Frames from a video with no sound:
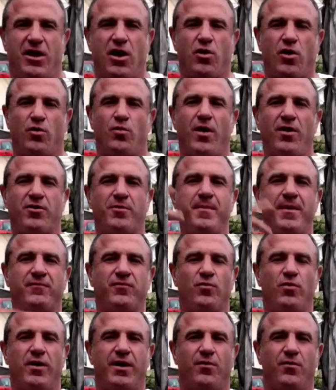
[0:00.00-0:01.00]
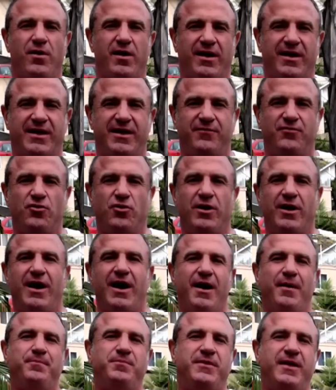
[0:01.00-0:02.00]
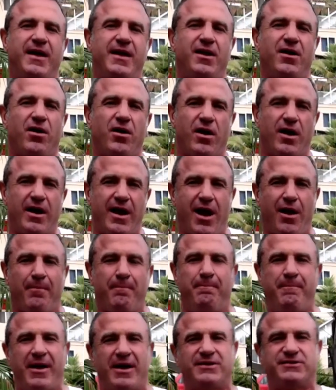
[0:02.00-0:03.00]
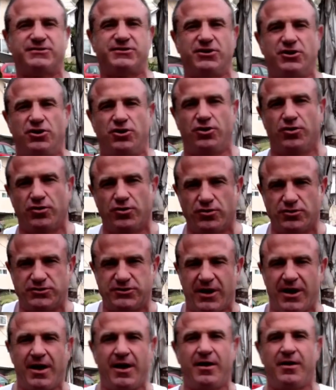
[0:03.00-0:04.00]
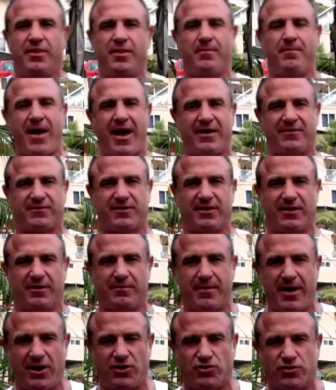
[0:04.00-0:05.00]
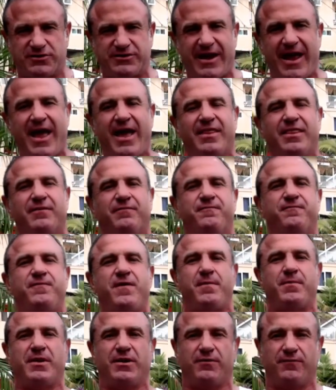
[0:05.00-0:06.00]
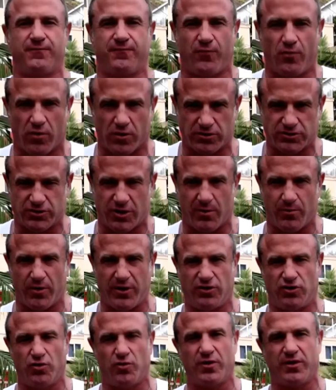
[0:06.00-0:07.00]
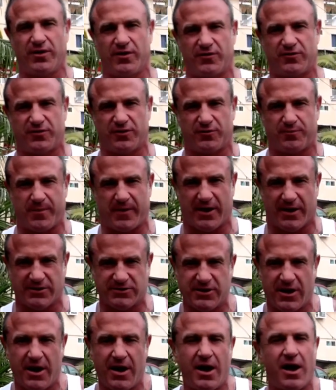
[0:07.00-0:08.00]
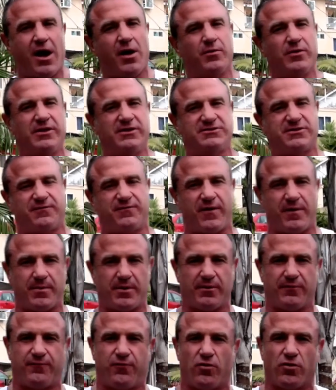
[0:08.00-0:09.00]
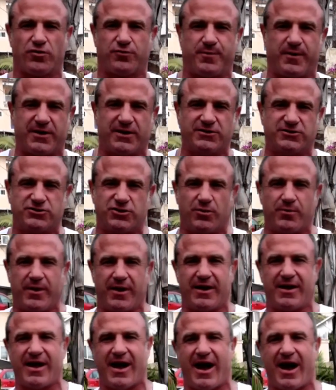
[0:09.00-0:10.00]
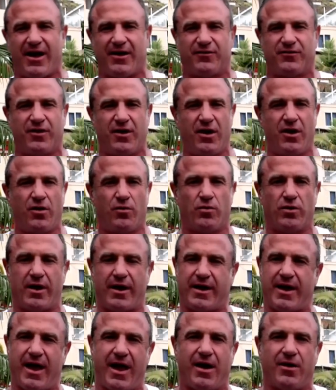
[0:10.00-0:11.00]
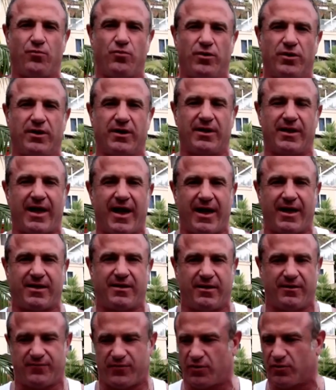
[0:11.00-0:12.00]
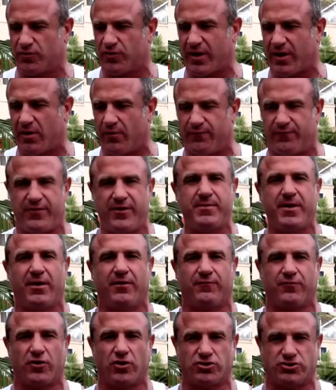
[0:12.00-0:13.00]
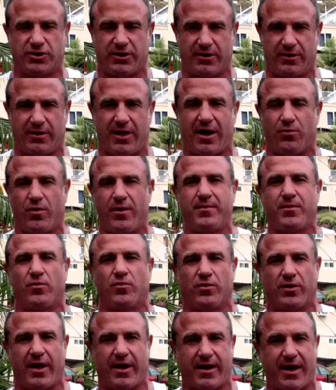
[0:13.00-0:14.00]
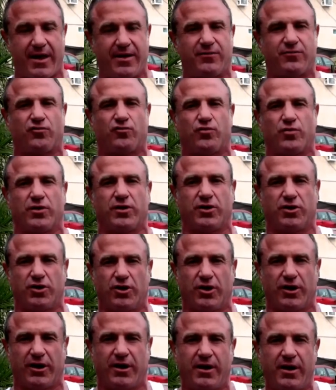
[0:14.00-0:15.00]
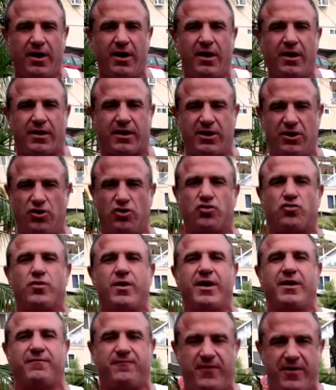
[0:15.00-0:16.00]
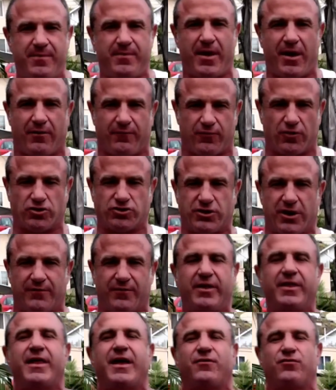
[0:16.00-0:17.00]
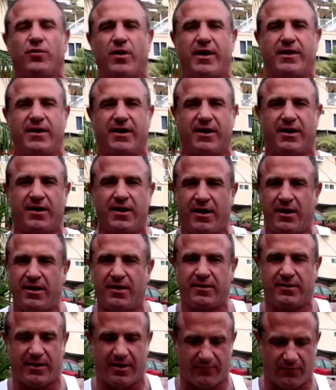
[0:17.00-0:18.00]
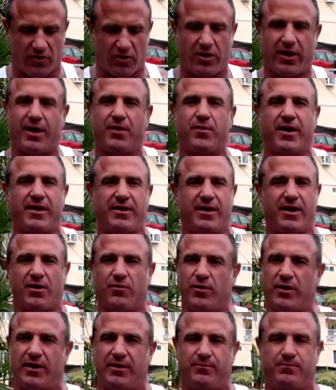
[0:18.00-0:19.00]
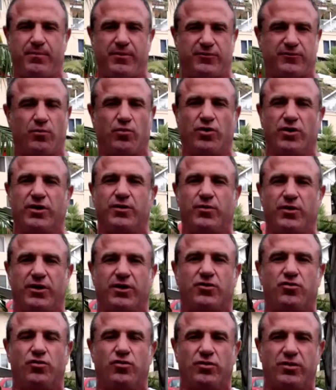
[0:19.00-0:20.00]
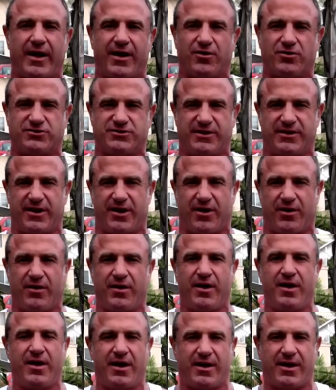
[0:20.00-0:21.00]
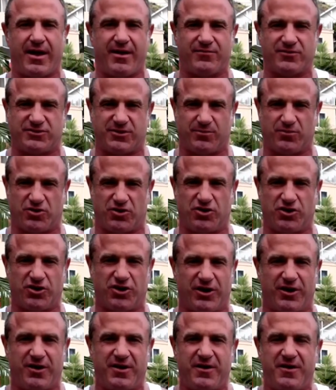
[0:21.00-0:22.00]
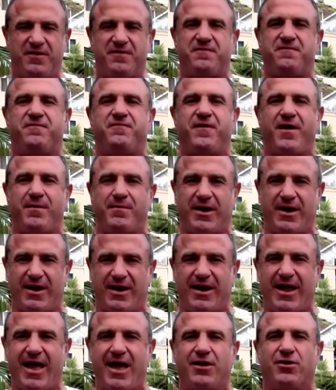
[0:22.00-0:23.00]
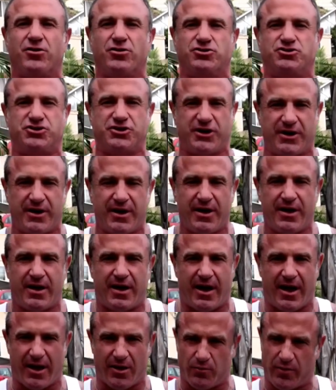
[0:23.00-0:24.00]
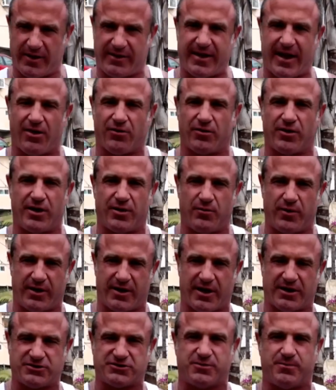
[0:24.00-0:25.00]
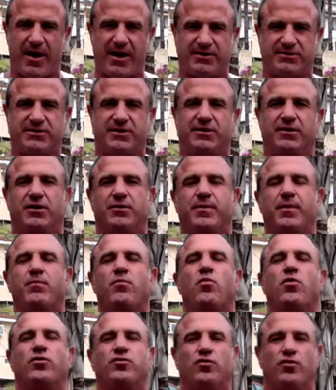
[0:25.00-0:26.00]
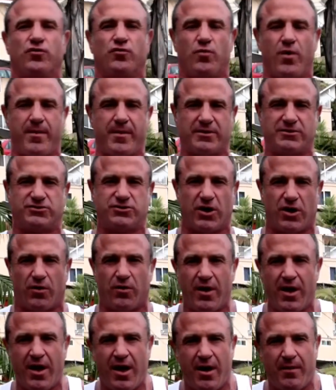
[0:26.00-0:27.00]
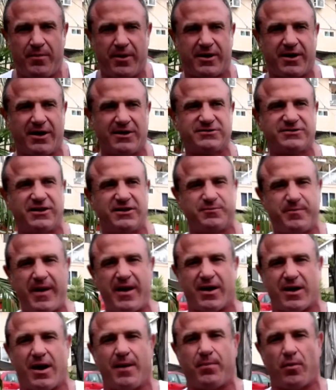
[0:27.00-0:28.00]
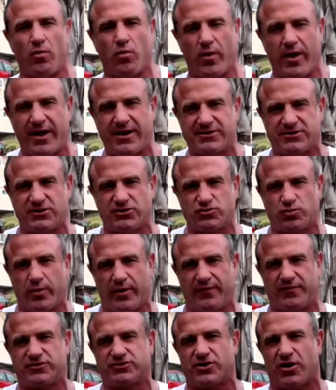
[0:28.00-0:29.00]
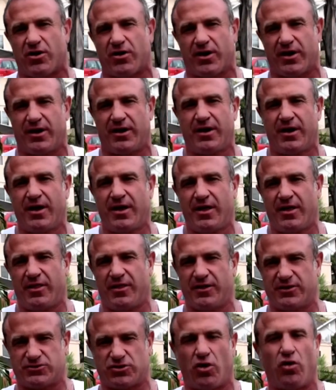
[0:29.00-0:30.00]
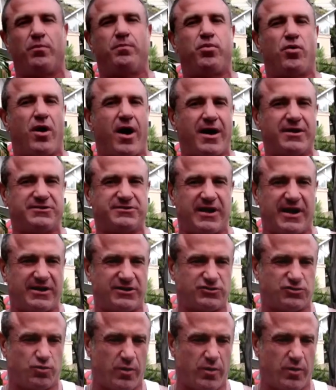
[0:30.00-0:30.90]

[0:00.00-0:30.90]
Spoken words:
All right, welcome everyone. I want to give you an update on how best to use the masculine matrix and the feminine force. So I'm redoing this just because I released the feminine force because so many guys were like, hey, I'd really like if there was like a female version. And a lot of women were like, hey, this is really good. Can you create a female version of it? And that's what I did. Denver Clay went in there. We put some really, really cool layers in there. It gave us some good feminine energy, and we tailored it. We customized it a little bit more towards women. So because it's been a couple weeks since we've started this whole process